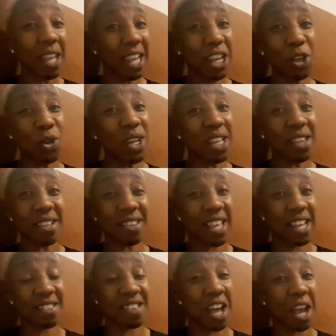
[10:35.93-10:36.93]
You need to
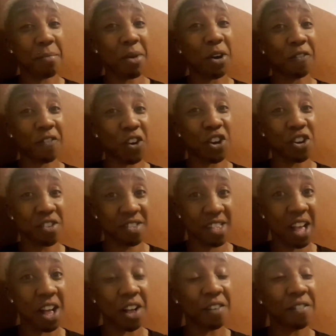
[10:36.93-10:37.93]
take time out for
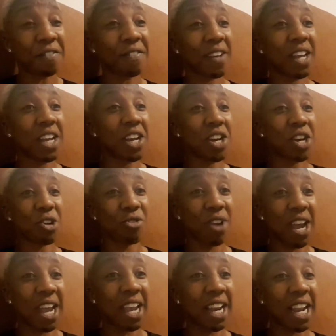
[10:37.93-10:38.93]
yourself,
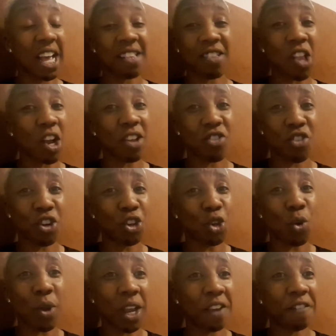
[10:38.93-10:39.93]
right? As long as you're
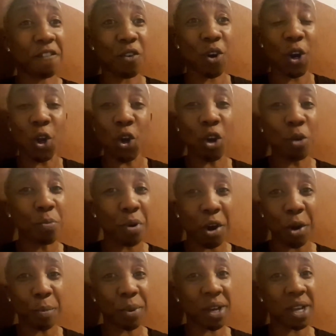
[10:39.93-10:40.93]
doing it for a good
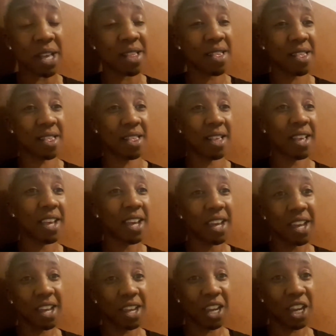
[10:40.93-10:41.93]
purpose,
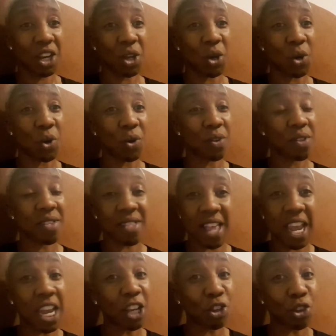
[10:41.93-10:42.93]
you know,
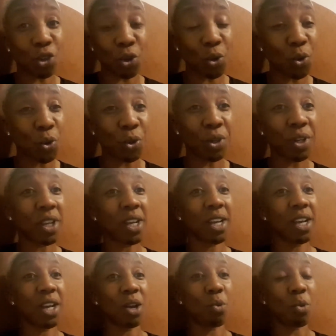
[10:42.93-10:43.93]
staying tuned
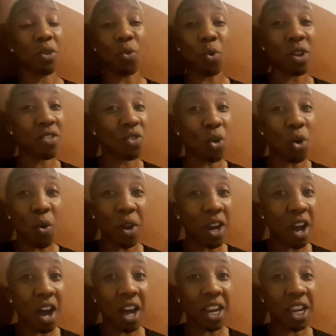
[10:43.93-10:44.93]
with what's going
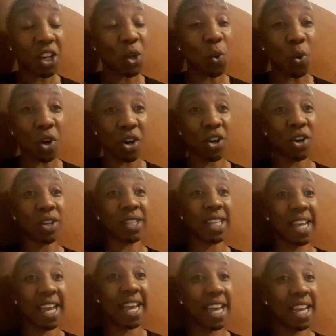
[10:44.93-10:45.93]
on in the world,
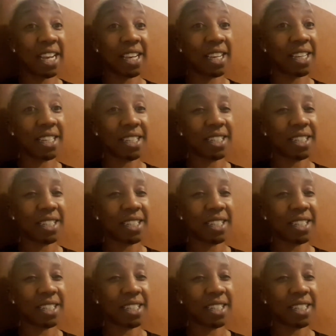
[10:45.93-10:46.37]
and